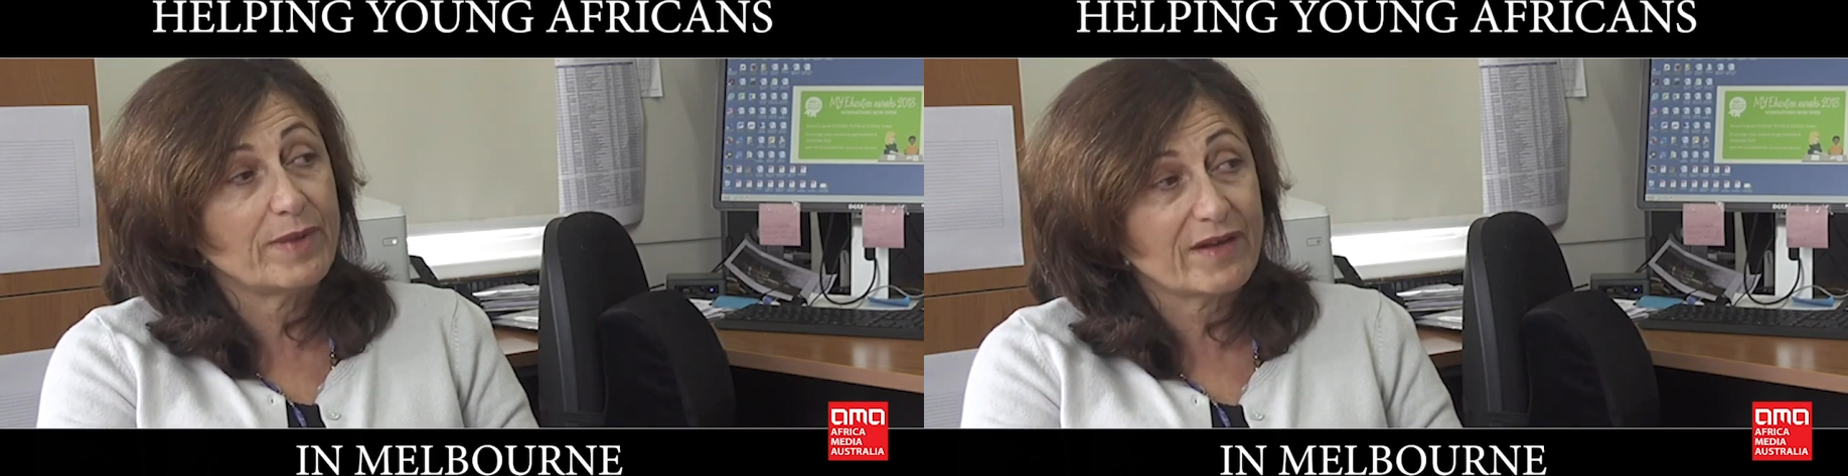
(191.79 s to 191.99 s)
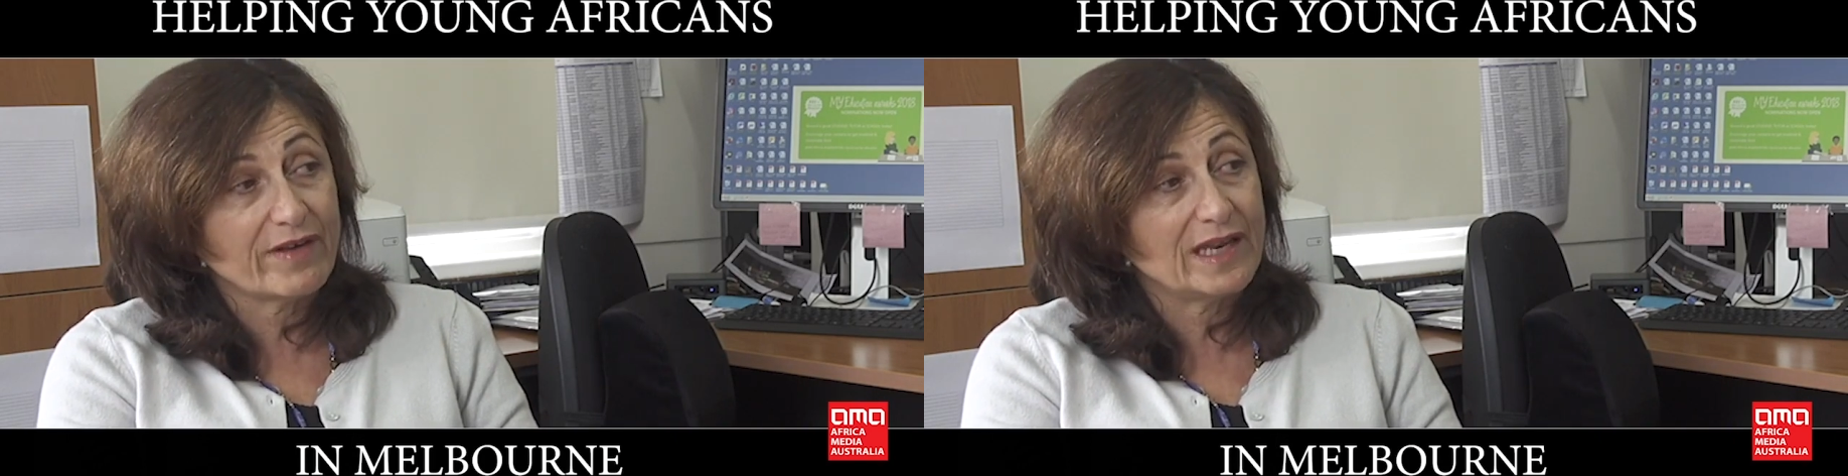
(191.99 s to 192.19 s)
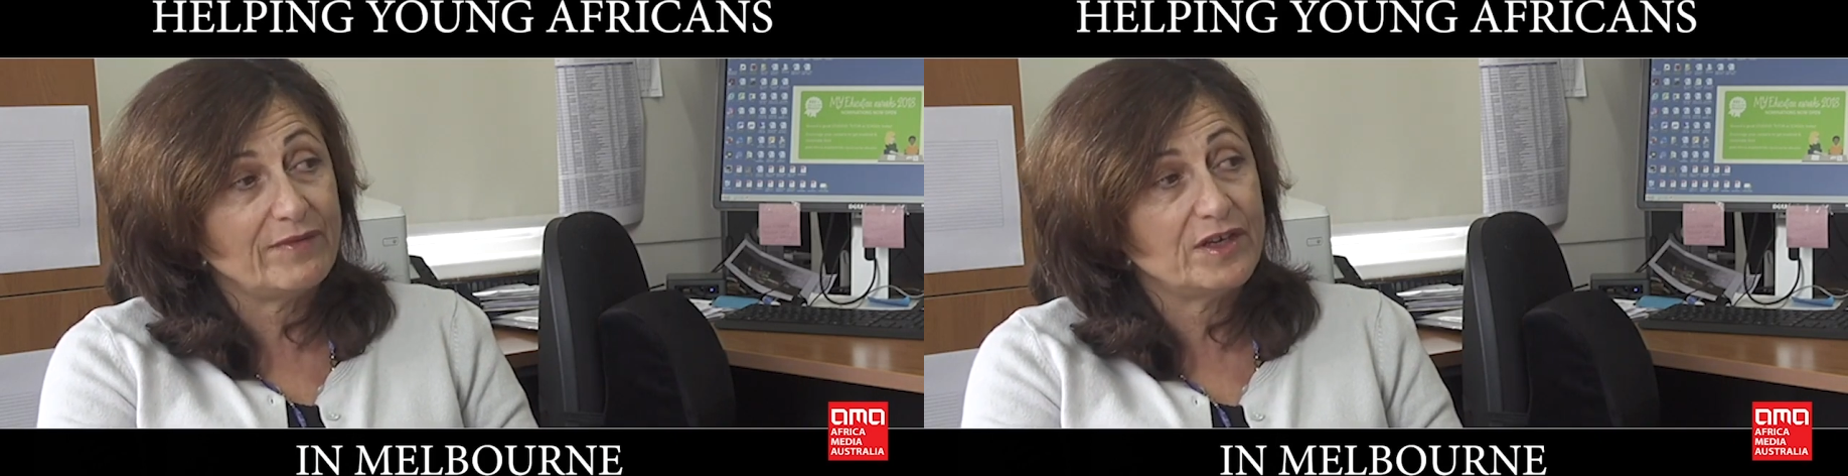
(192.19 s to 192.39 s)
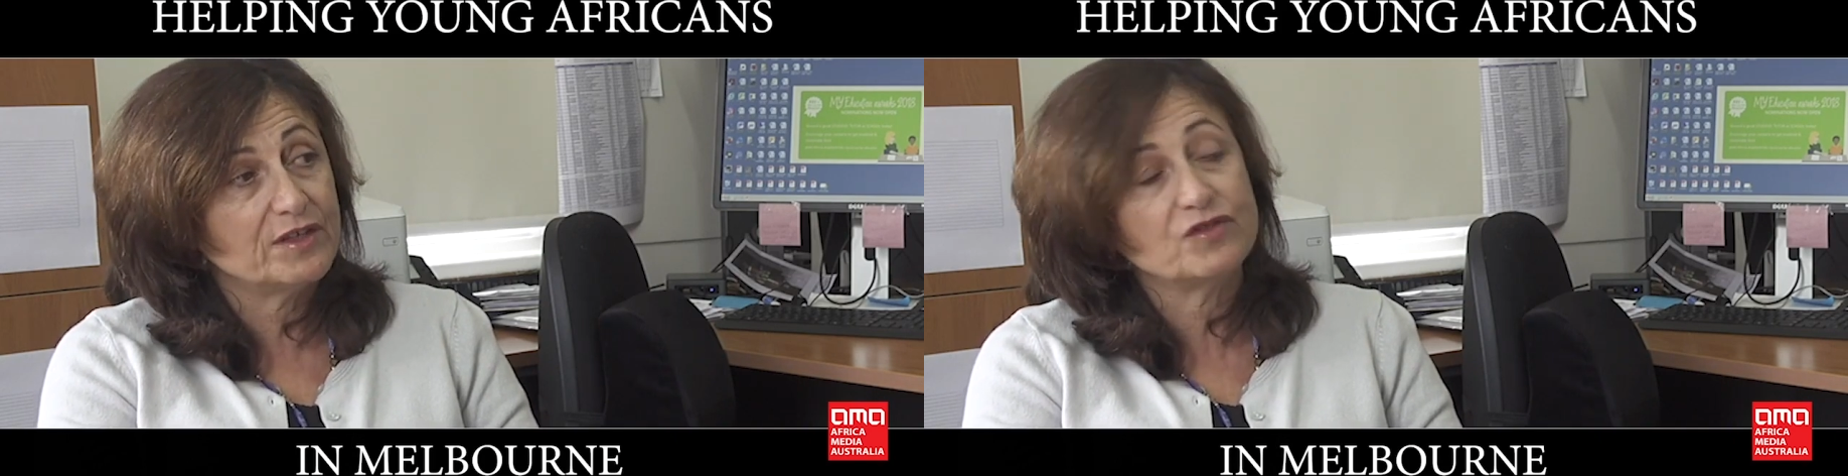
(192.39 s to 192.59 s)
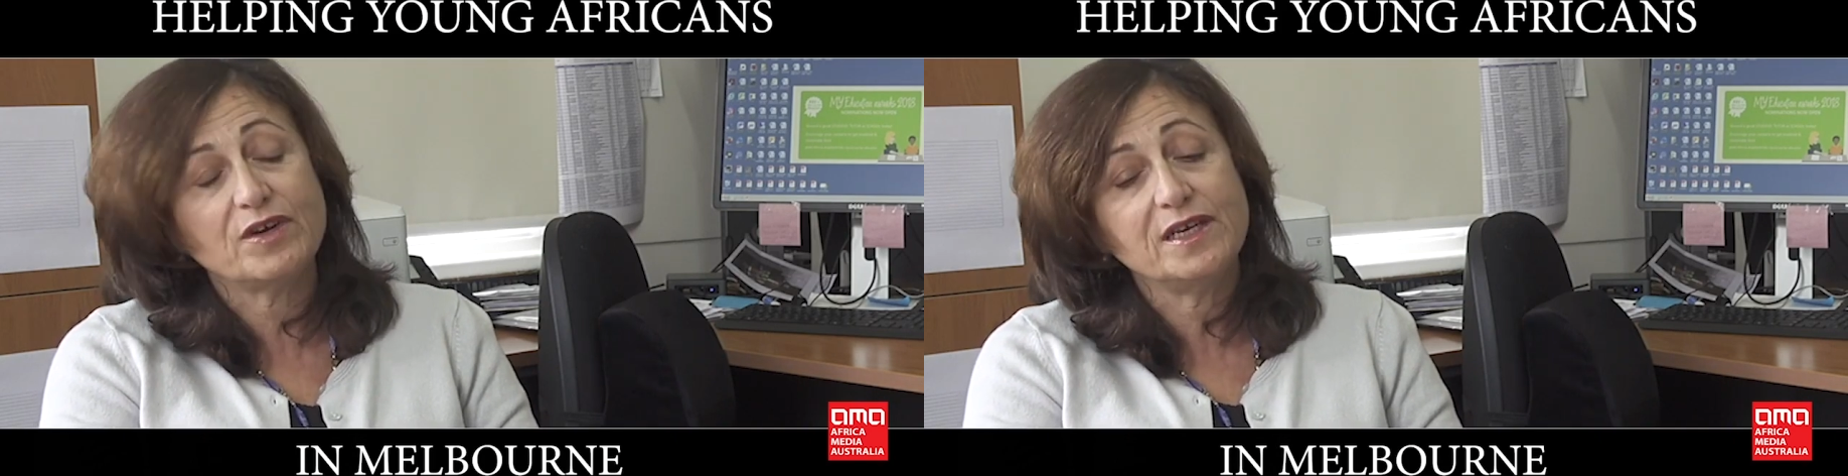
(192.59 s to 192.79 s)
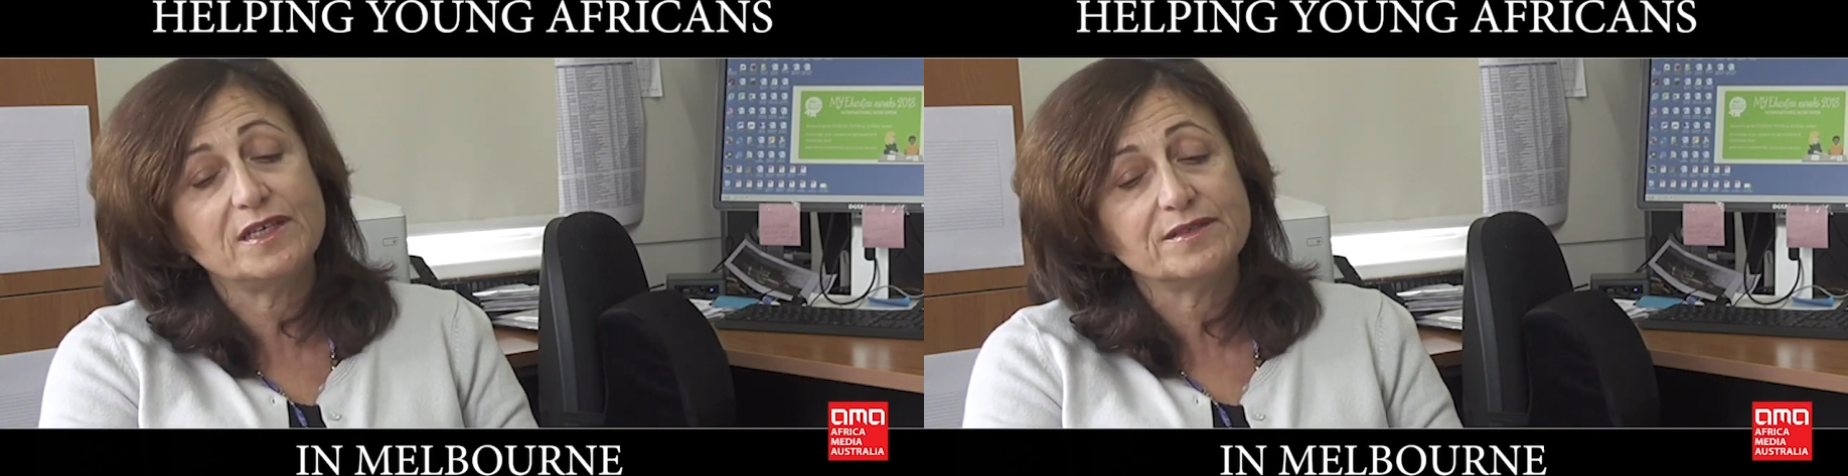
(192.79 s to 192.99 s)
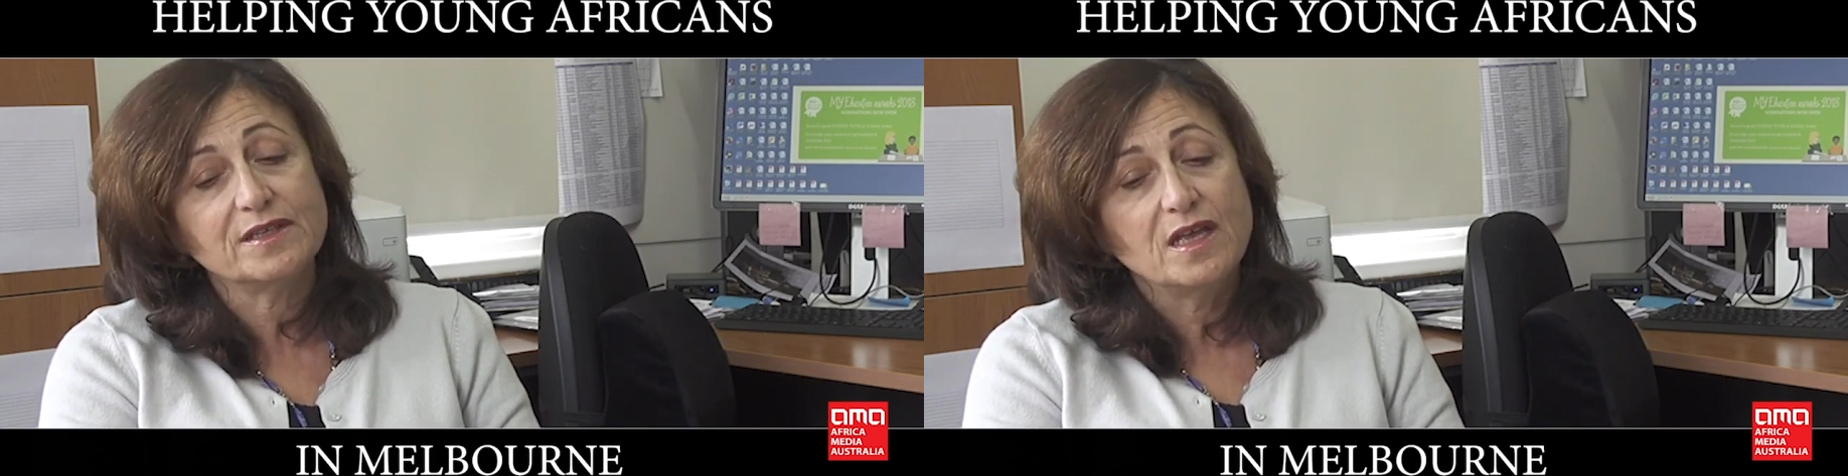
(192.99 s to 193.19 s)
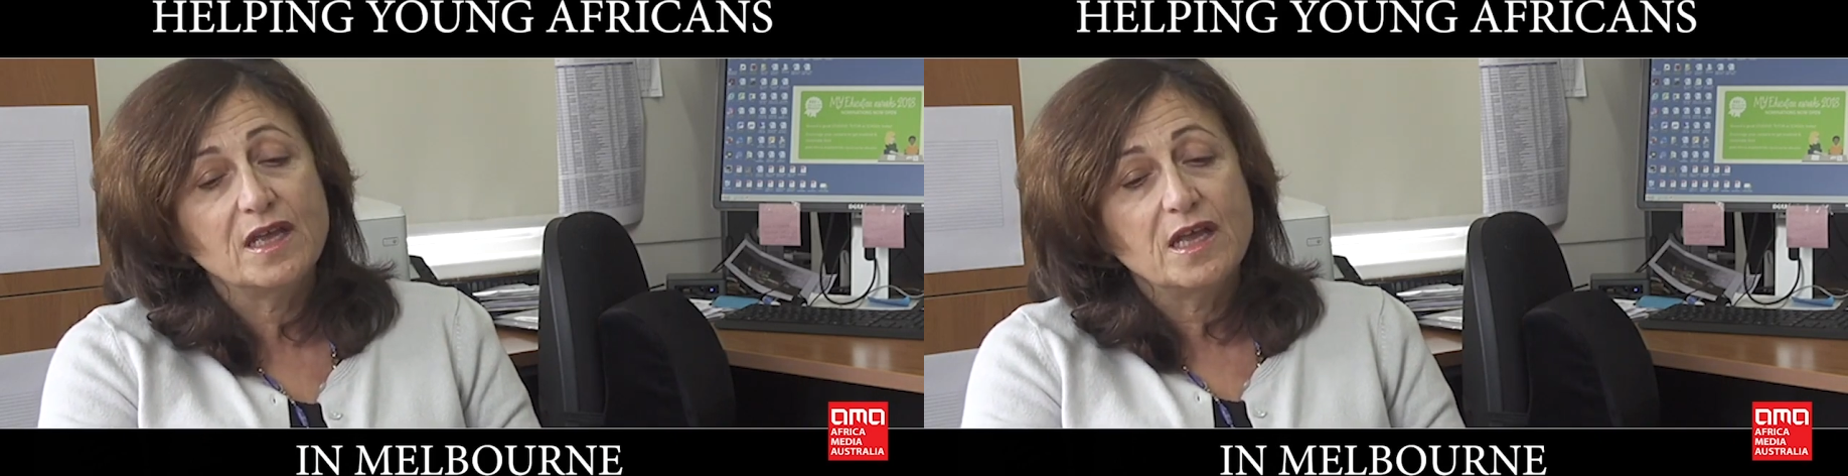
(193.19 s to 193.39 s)
background living in Australia.
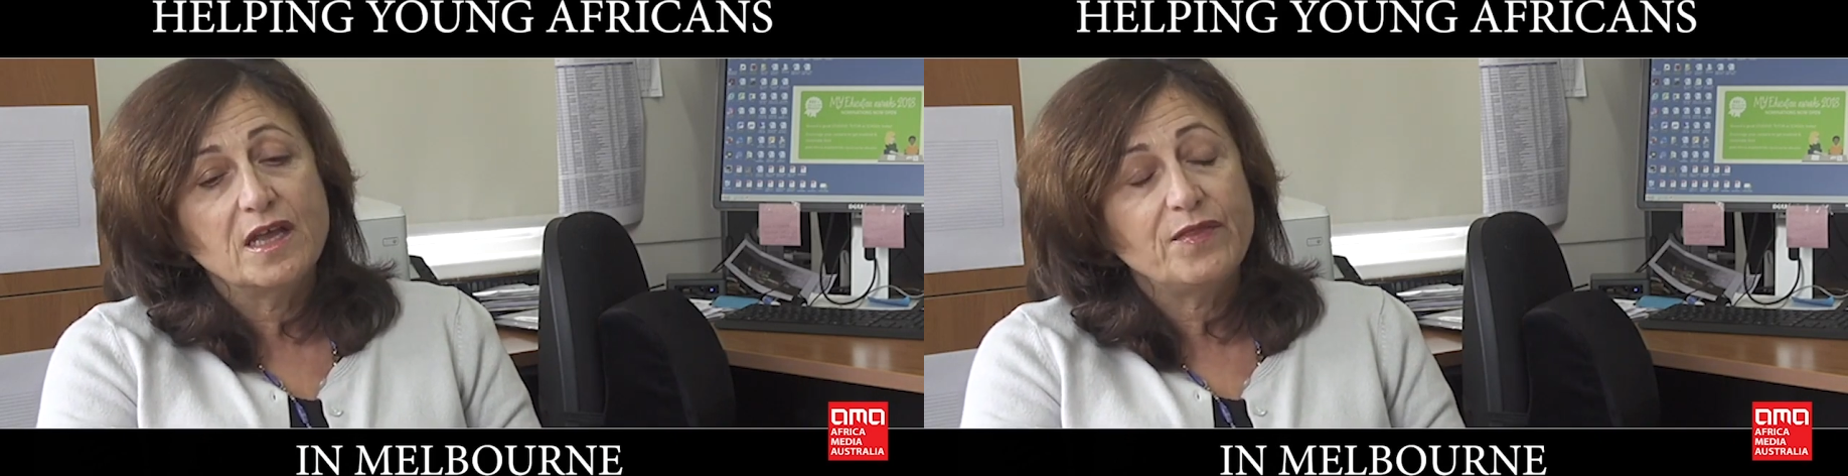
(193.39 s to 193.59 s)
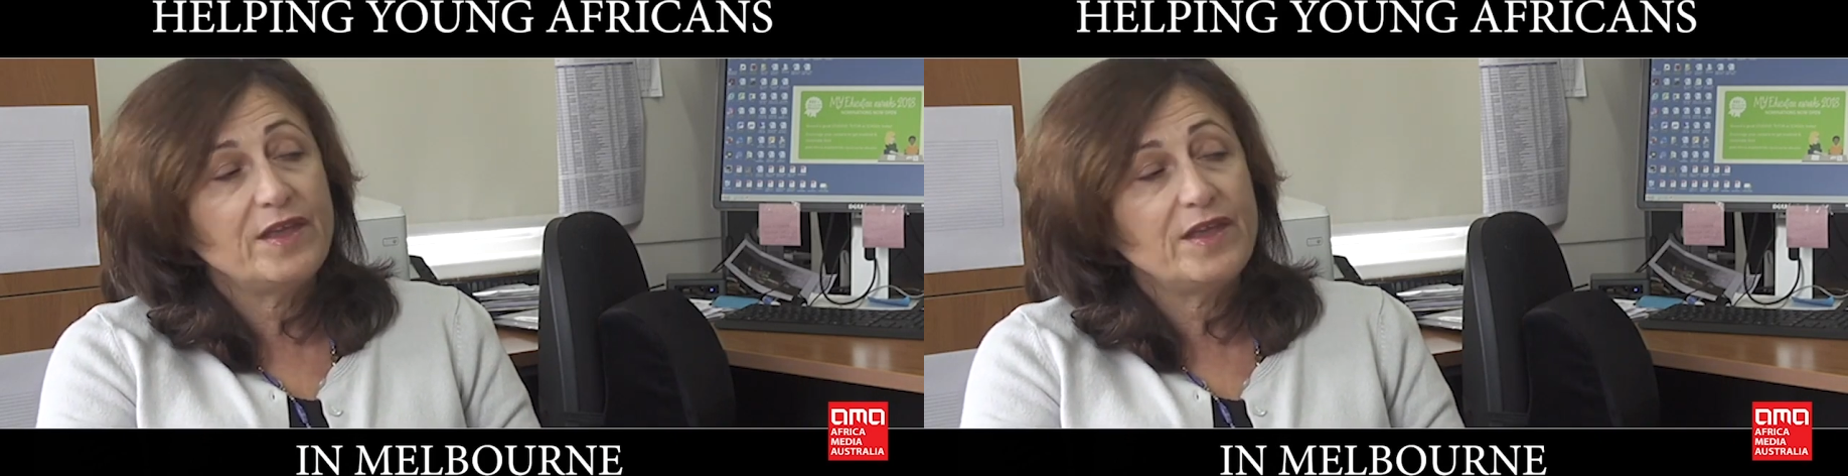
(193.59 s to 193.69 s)
Mm-hmm.